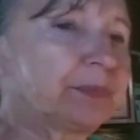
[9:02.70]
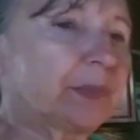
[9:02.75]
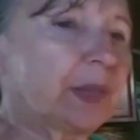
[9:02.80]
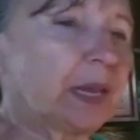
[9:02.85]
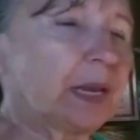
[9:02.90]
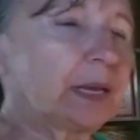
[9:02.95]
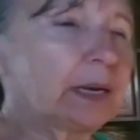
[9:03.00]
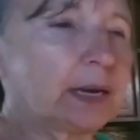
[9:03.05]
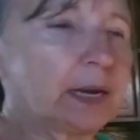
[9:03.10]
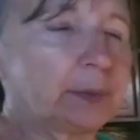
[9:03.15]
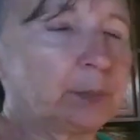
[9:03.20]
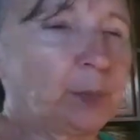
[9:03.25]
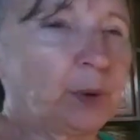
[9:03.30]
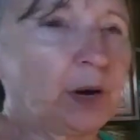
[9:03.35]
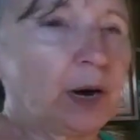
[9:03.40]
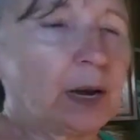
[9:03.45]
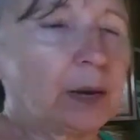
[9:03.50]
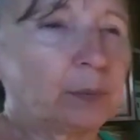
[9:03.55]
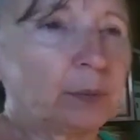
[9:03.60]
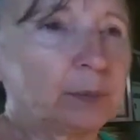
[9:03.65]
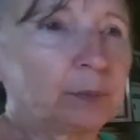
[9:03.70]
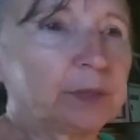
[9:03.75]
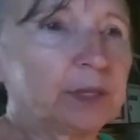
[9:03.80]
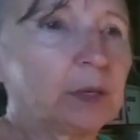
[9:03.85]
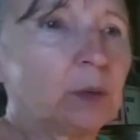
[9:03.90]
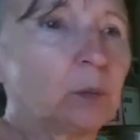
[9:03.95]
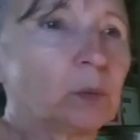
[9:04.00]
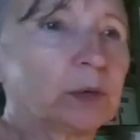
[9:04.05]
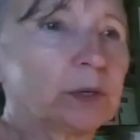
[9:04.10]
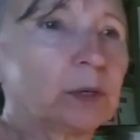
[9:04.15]
and I probably
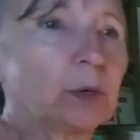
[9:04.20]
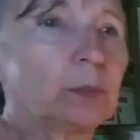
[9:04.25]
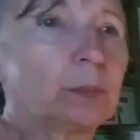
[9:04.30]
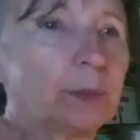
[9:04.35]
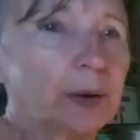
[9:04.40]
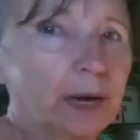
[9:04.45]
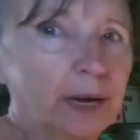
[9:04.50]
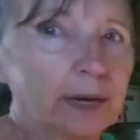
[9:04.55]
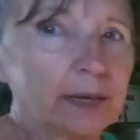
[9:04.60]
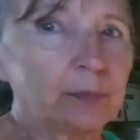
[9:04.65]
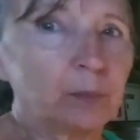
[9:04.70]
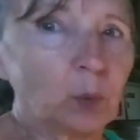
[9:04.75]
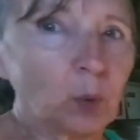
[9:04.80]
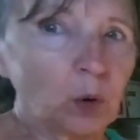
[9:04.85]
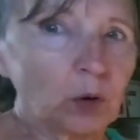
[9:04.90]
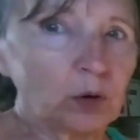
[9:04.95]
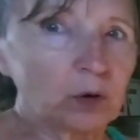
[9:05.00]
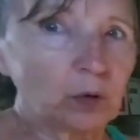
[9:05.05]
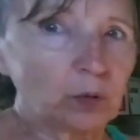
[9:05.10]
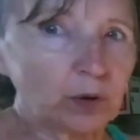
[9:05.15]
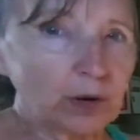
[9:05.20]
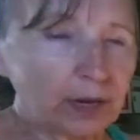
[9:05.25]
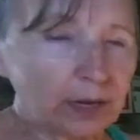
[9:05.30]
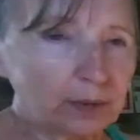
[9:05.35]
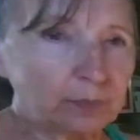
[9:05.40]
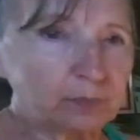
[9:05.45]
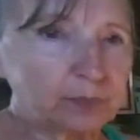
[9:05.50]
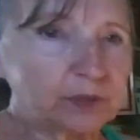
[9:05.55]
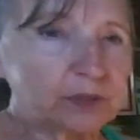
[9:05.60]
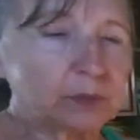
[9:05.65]
will buy more
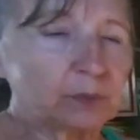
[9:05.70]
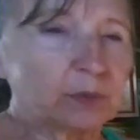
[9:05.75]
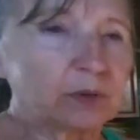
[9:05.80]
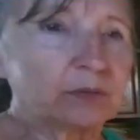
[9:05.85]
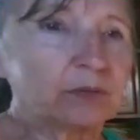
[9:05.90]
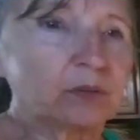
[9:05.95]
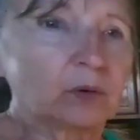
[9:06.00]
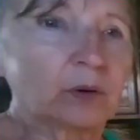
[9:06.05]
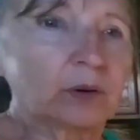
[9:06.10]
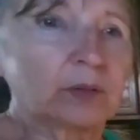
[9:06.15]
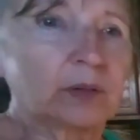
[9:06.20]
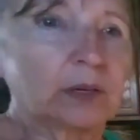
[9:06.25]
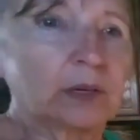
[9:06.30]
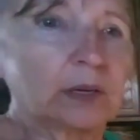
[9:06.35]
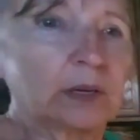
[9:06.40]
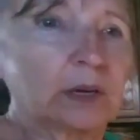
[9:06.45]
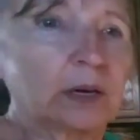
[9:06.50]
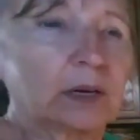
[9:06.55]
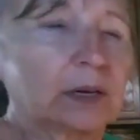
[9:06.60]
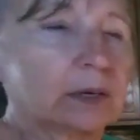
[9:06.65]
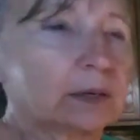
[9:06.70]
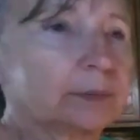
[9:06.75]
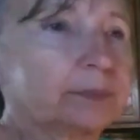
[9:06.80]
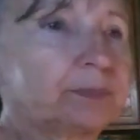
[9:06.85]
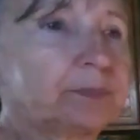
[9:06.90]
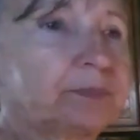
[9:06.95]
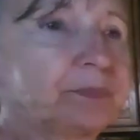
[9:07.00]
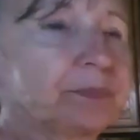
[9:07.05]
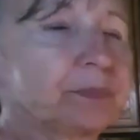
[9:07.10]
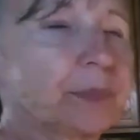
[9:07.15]
grapes before the uh,
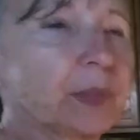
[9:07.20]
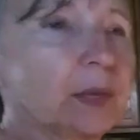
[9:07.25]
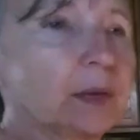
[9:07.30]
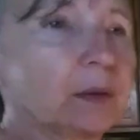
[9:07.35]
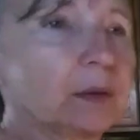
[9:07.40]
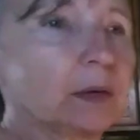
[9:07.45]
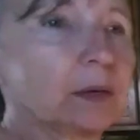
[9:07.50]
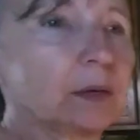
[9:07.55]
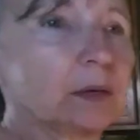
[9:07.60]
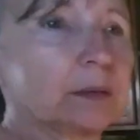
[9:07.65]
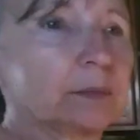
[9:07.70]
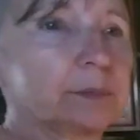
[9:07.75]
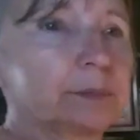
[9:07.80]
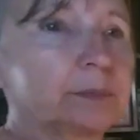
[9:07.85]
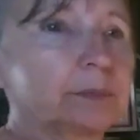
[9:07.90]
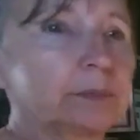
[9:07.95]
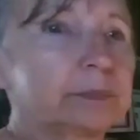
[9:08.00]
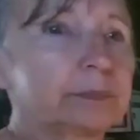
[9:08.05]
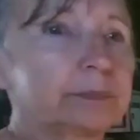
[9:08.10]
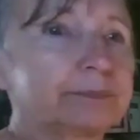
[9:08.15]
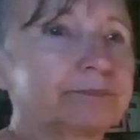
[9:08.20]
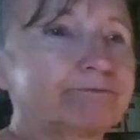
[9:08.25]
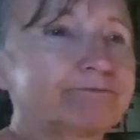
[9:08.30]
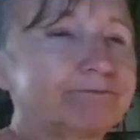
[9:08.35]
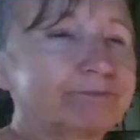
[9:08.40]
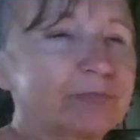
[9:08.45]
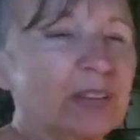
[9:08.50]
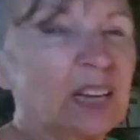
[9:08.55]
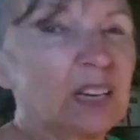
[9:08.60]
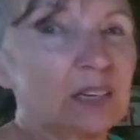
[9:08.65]
um,
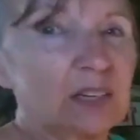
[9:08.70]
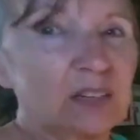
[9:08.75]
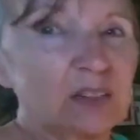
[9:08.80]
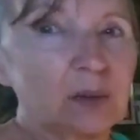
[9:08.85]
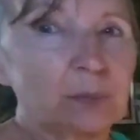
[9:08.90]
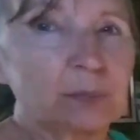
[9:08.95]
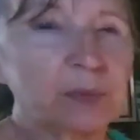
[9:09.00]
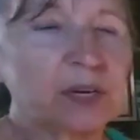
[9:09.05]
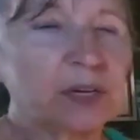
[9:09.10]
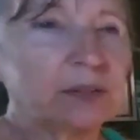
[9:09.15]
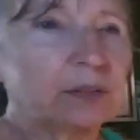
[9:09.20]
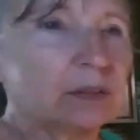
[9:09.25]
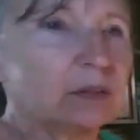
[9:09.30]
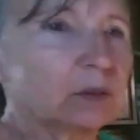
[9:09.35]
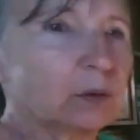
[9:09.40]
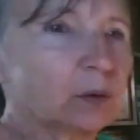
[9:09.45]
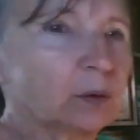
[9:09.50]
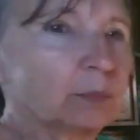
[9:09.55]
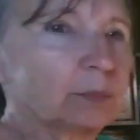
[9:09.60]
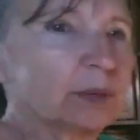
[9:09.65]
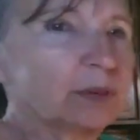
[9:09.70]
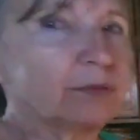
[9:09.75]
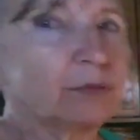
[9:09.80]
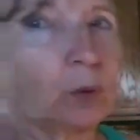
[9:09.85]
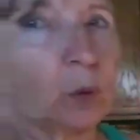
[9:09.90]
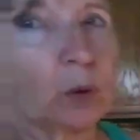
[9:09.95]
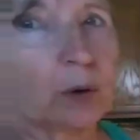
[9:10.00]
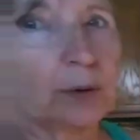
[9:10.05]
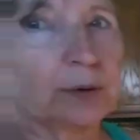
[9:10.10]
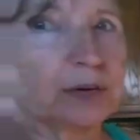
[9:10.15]
end of the month or
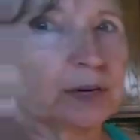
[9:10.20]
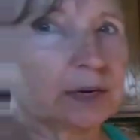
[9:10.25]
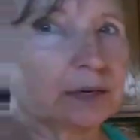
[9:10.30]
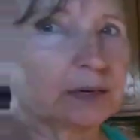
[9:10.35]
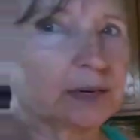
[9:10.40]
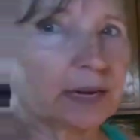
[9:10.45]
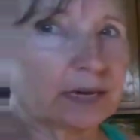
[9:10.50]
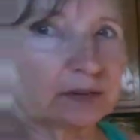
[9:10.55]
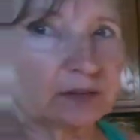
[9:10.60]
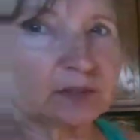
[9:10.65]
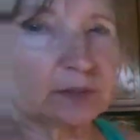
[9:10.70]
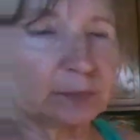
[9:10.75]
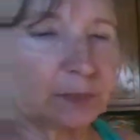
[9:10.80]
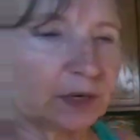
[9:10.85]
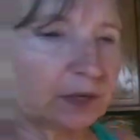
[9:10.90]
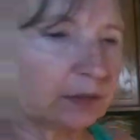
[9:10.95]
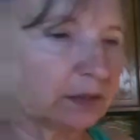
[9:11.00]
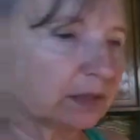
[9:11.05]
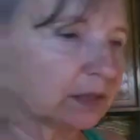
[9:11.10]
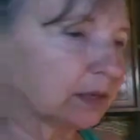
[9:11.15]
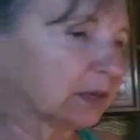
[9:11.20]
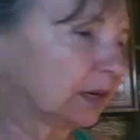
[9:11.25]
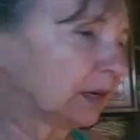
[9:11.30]
before next month.